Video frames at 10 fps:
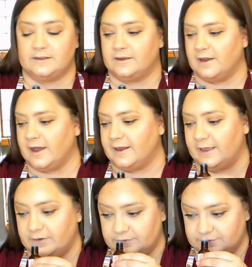Got it.
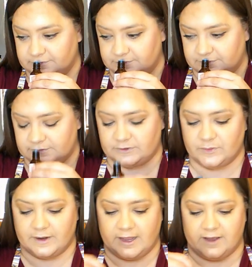So
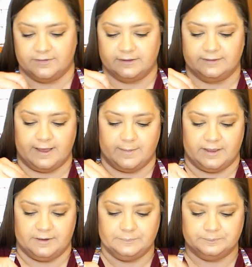we're going to have the
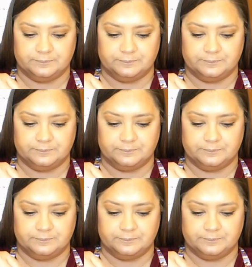lemon.